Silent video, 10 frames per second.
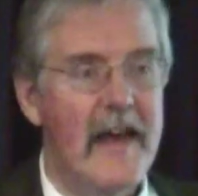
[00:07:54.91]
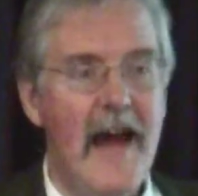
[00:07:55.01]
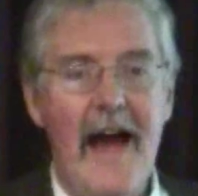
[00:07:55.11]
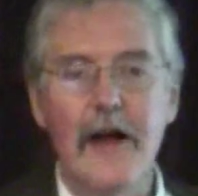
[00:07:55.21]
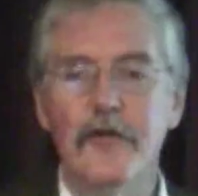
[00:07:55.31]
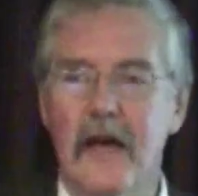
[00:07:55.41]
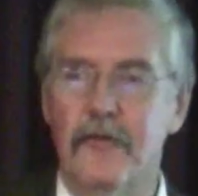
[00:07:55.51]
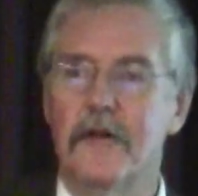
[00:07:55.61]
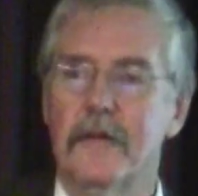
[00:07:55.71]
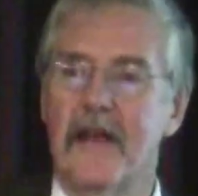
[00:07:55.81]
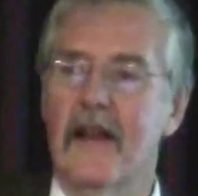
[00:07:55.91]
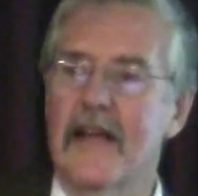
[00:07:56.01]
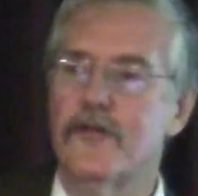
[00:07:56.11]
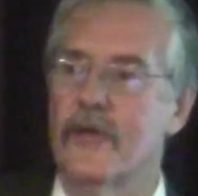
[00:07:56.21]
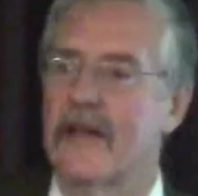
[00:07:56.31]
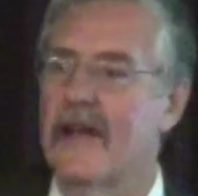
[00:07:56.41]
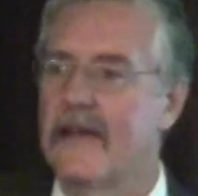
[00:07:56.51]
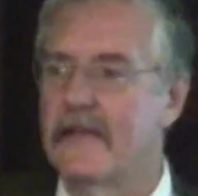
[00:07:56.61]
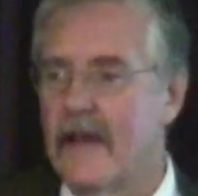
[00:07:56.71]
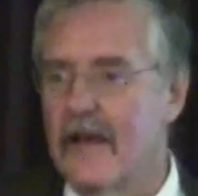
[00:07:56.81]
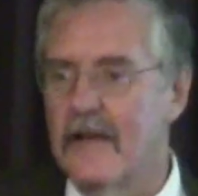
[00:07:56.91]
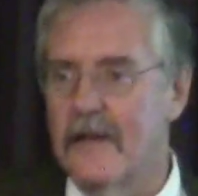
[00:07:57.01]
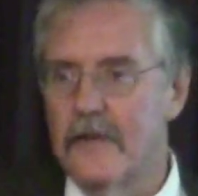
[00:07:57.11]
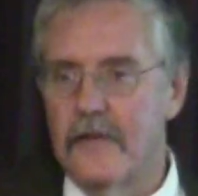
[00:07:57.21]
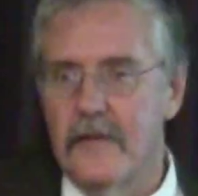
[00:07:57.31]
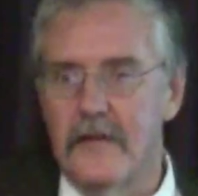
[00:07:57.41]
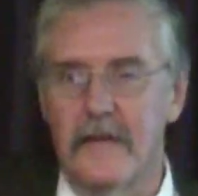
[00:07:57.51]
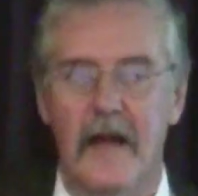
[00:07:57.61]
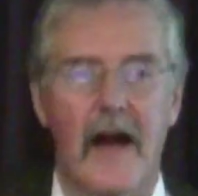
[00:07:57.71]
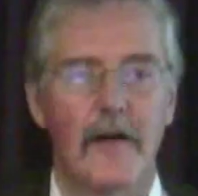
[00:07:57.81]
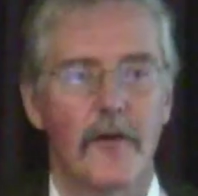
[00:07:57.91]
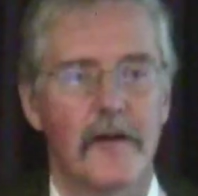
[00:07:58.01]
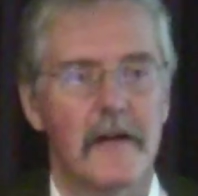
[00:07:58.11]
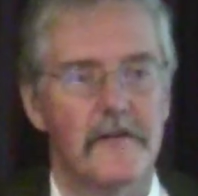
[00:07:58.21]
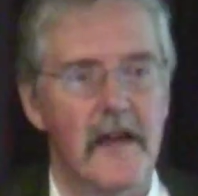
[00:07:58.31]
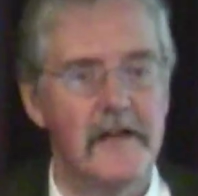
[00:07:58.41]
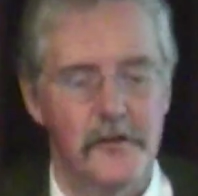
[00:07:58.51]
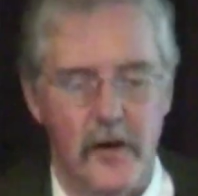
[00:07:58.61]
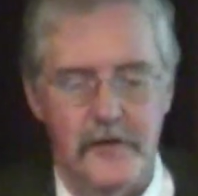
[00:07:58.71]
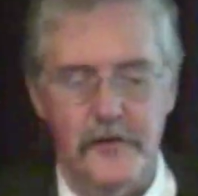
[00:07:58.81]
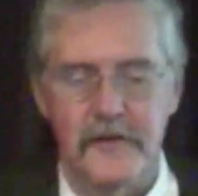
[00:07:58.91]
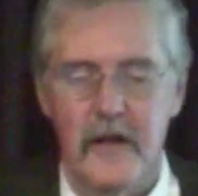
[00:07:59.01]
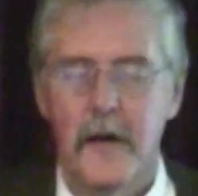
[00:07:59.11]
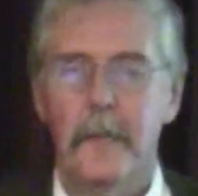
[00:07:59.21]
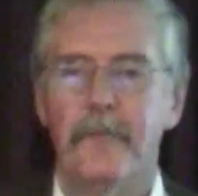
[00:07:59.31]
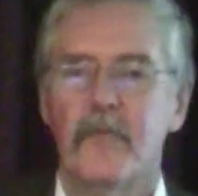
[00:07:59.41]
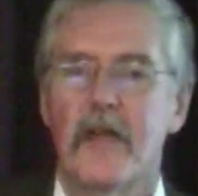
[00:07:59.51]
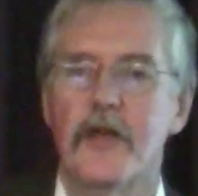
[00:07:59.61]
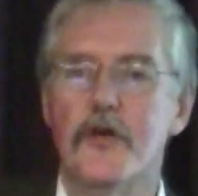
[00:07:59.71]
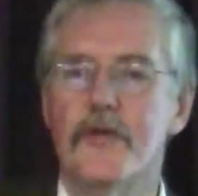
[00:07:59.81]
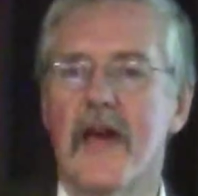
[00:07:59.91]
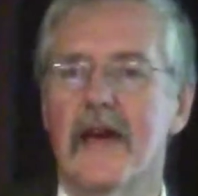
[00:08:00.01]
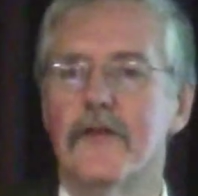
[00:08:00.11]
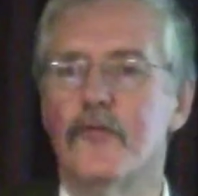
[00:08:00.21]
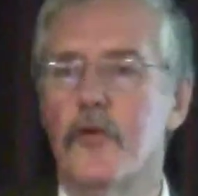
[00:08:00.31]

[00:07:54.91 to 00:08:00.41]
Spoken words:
At a higher level, intellectually, and in the hierarchy of data structures, you get